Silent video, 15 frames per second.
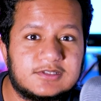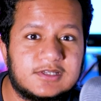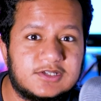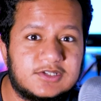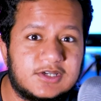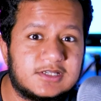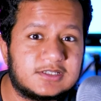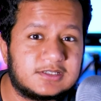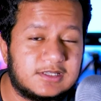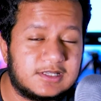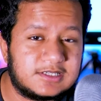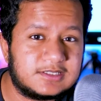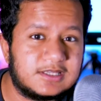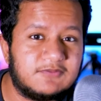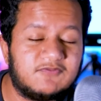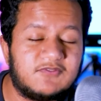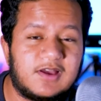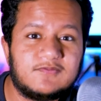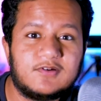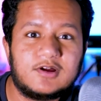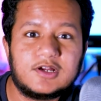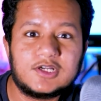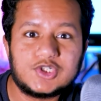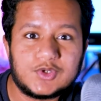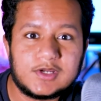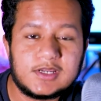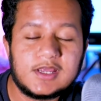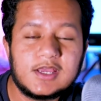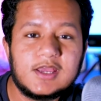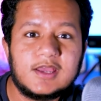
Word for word: such as less than 500,